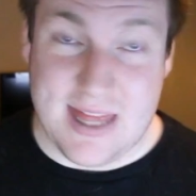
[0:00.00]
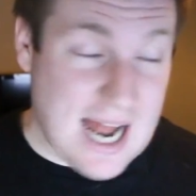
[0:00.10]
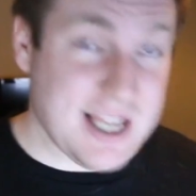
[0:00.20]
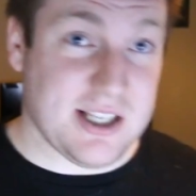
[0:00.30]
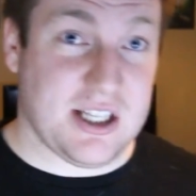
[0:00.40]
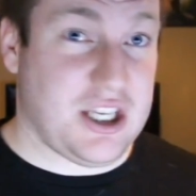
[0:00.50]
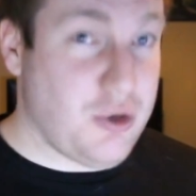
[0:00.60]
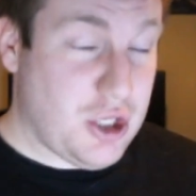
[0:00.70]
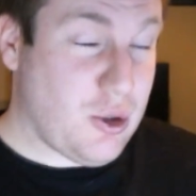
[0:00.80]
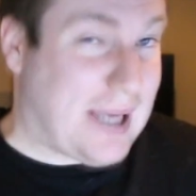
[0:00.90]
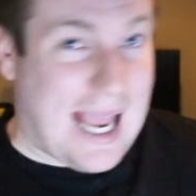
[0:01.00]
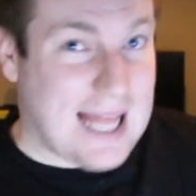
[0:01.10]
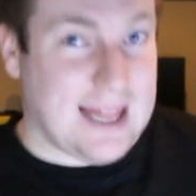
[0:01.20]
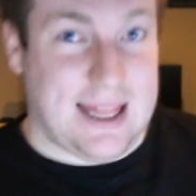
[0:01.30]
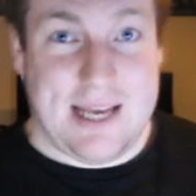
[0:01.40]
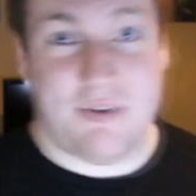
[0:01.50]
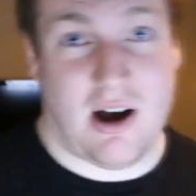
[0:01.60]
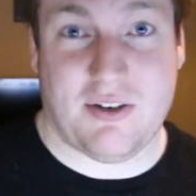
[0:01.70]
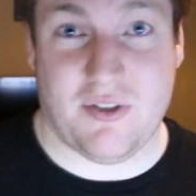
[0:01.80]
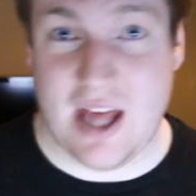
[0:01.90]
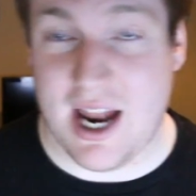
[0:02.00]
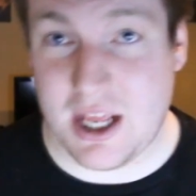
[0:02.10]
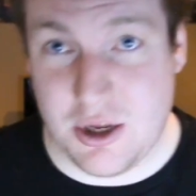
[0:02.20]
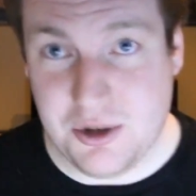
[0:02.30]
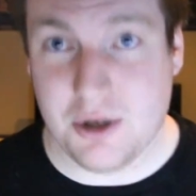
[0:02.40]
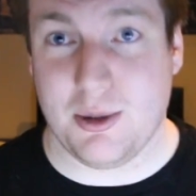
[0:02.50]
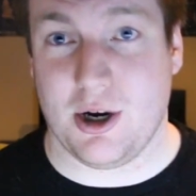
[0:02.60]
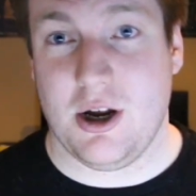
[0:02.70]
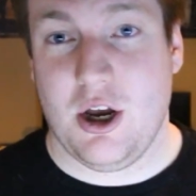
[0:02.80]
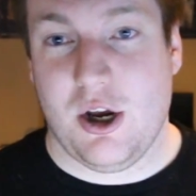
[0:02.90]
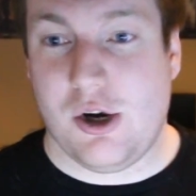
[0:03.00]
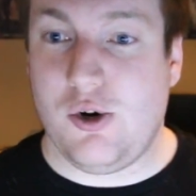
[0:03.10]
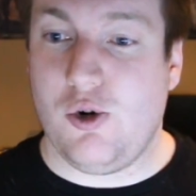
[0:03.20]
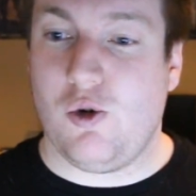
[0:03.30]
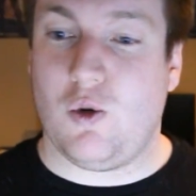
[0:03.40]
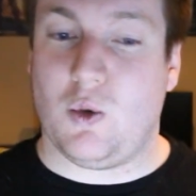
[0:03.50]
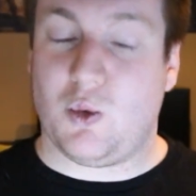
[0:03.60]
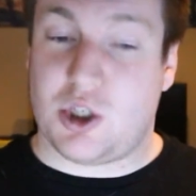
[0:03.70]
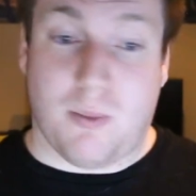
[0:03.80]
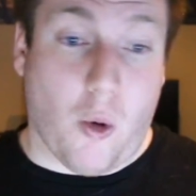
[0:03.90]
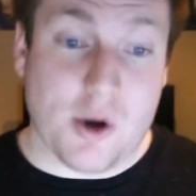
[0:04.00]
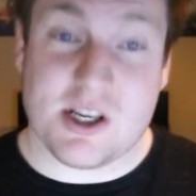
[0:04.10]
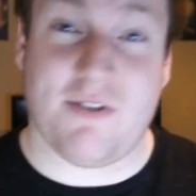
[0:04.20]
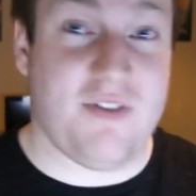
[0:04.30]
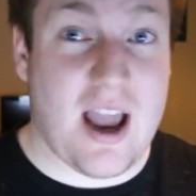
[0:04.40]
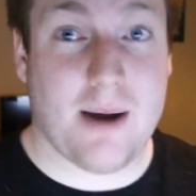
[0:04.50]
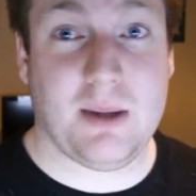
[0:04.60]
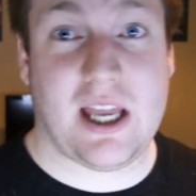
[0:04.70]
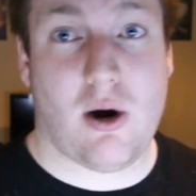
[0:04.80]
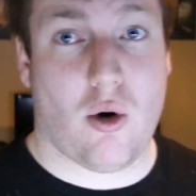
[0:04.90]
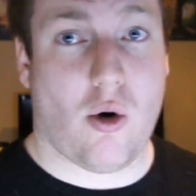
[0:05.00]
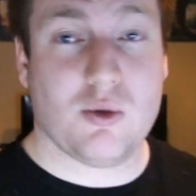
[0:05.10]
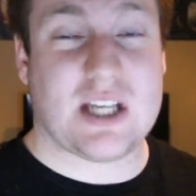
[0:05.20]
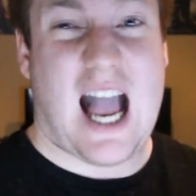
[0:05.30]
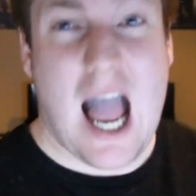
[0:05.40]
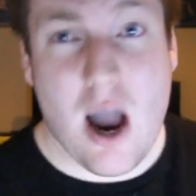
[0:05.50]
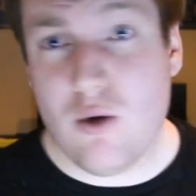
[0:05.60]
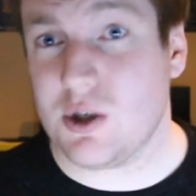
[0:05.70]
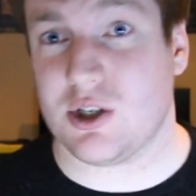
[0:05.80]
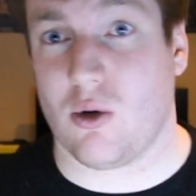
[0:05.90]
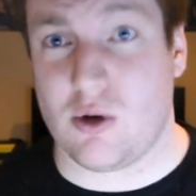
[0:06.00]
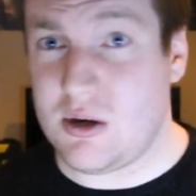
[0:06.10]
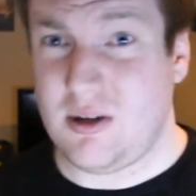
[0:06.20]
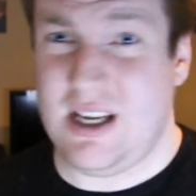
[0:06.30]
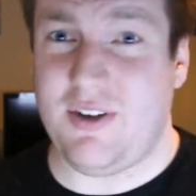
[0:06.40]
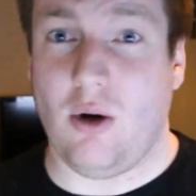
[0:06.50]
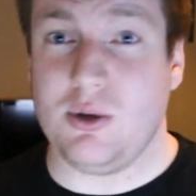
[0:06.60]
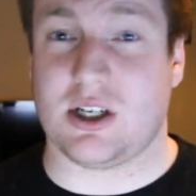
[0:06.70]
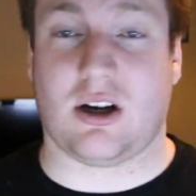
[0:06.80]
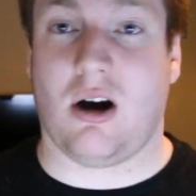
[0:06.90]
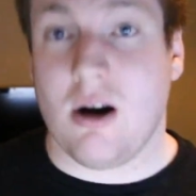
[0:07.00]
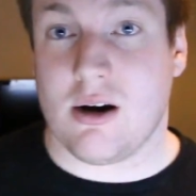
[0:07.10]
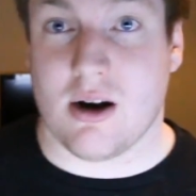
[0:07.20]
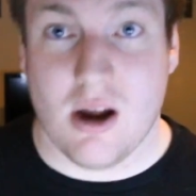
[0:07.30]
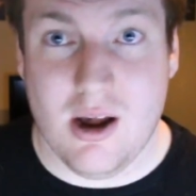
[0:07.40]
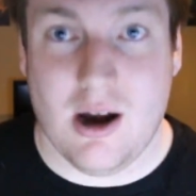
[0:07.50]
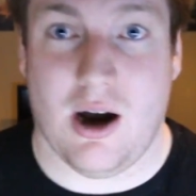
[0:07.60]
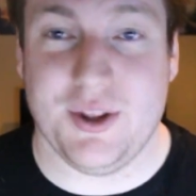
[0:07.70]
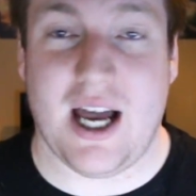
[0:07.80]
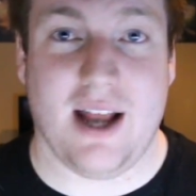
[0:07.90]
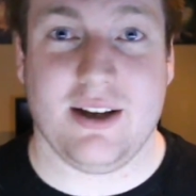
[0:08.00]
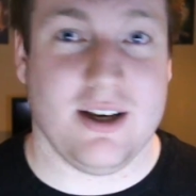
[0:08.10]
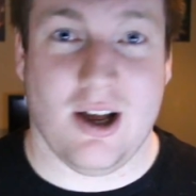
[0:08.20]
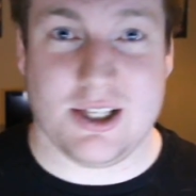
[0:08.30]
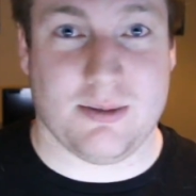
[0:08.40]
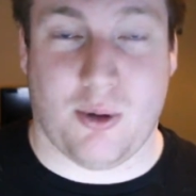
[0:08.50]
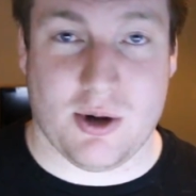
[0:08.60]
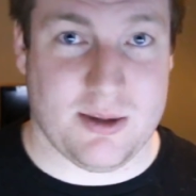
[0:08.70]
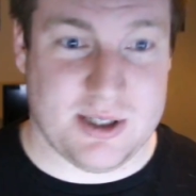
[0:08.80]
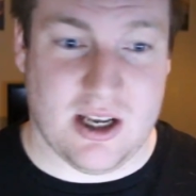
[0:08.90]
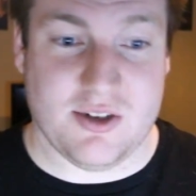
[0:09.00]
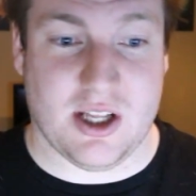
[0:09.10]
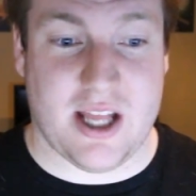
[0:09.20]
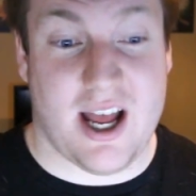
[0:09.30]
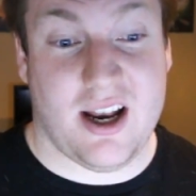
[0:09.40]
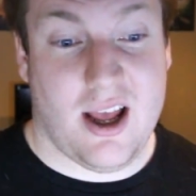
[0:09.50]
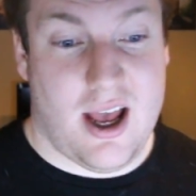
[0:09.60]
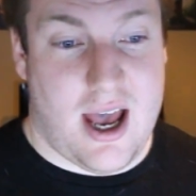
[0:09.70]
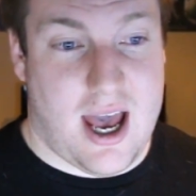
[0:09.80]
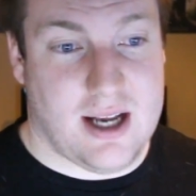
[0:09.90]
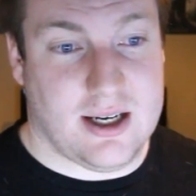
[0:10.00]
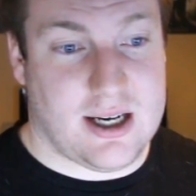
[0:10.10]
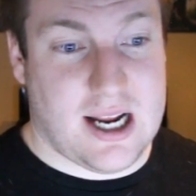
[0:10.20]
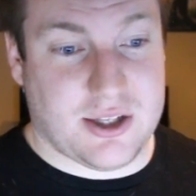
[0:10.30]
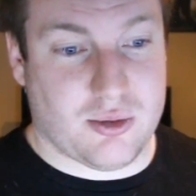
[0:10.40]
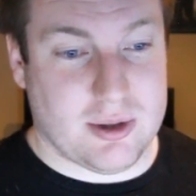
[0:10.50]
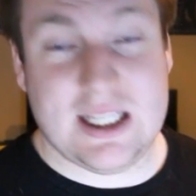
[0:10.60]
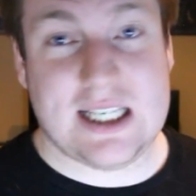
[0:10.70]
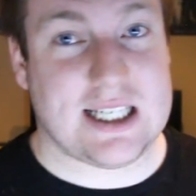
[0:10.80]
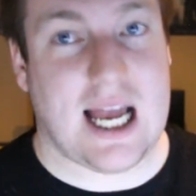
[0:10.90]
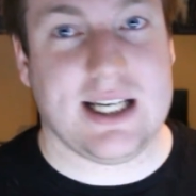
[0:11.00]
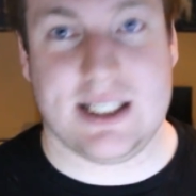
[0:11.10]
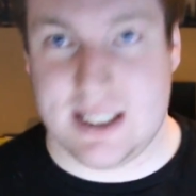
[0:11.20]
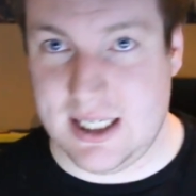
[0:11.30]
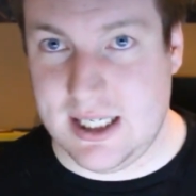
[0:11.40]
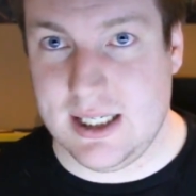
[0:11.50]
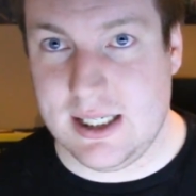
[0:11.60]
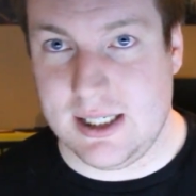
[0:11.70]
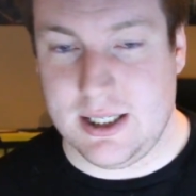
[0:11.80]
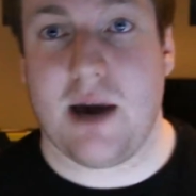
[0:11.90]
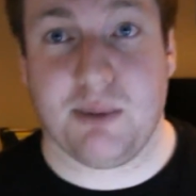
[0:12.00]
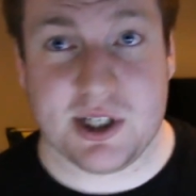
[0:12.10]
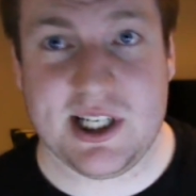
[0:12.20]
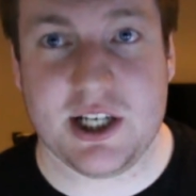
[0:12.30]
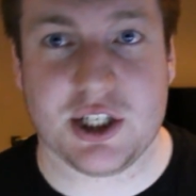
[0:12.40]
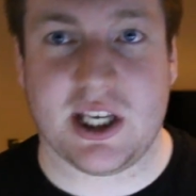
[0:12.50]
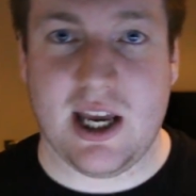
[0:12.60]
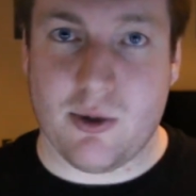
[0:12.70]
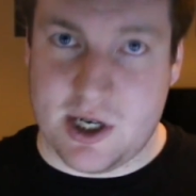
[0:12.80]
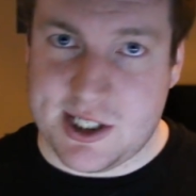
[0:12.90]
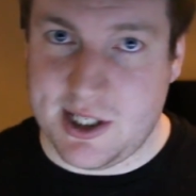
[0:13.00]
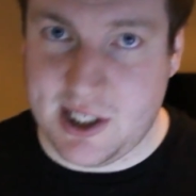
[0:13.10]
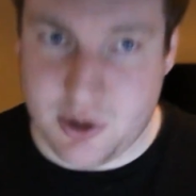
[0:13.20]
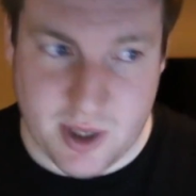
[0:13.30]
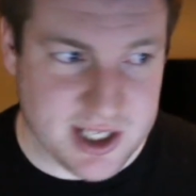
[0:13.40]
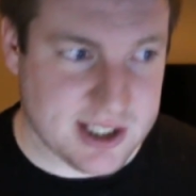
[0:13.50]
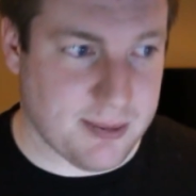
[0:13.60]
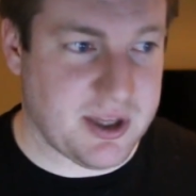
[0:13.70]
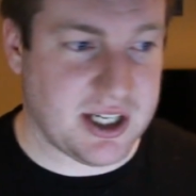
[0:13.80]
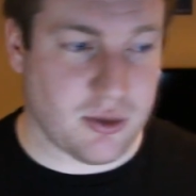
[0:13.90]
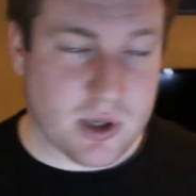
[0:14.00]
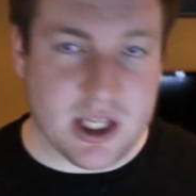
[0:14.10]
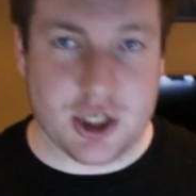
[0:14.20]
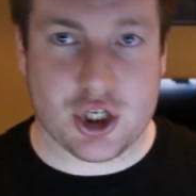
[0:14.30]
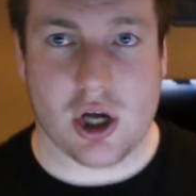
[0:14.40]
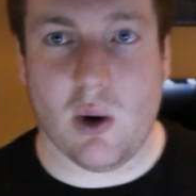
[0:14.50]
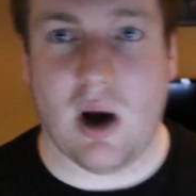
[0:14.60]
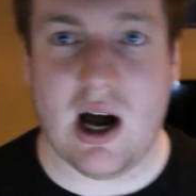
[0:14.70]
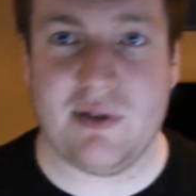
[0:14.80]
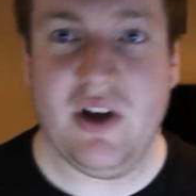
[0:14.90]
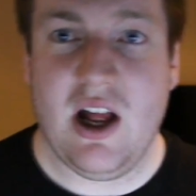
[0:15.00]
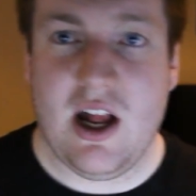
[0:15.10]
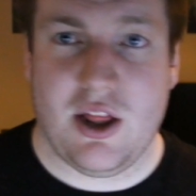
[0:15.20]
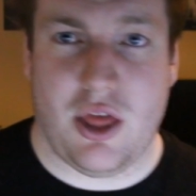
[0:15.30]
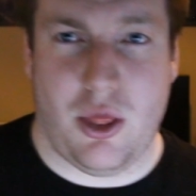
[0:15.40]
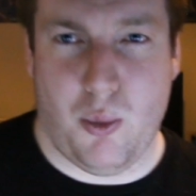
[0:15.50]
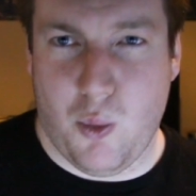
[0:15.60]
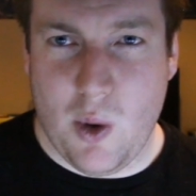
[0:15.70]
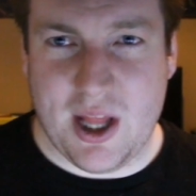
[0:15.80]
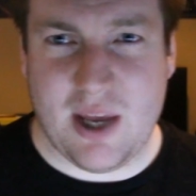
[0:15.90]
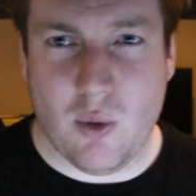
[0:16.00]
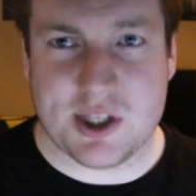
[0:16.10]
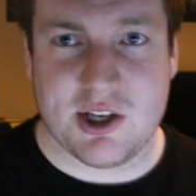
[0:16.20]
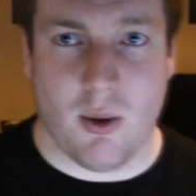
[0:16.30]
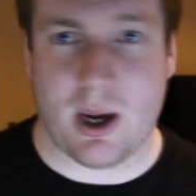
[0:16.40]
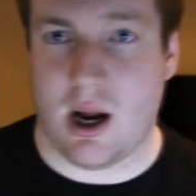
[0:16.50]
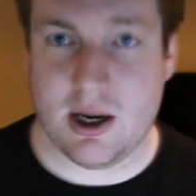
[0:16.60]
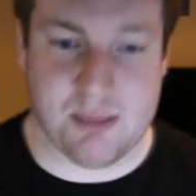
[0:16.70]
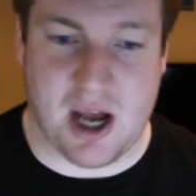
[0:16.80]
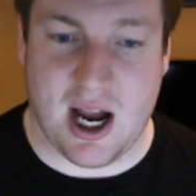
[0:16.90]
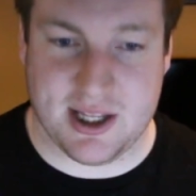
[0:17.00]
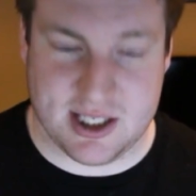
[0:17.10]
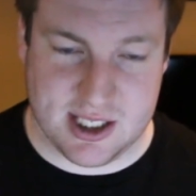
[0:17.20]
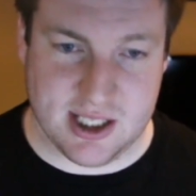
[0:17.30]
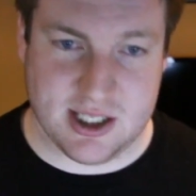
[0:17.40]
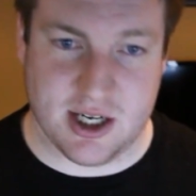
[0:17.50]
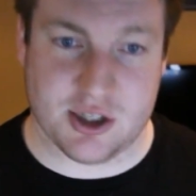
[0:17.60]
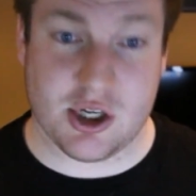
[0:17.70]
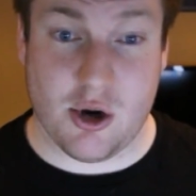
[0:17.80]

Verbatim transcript: That is, you you can't live off of that. A YouTuber who supports a family or owns a house or even owns a car on that cannot support themselves on that, and it's really sad to see. And PrestigeIsKey recently tweeted something to really show off really what's going on behind the scenes here.